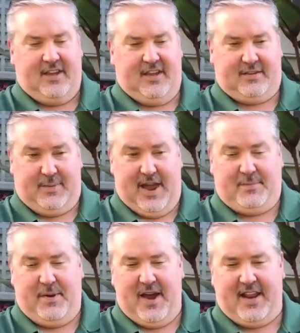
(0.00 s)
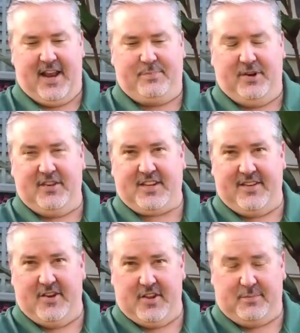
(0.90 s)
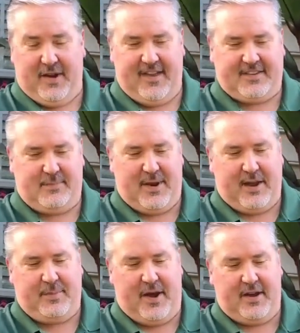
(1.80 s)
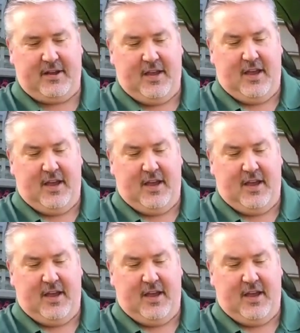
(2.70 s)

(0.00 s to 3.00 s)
It's a black pot, and I put it inside of another plastic black pot.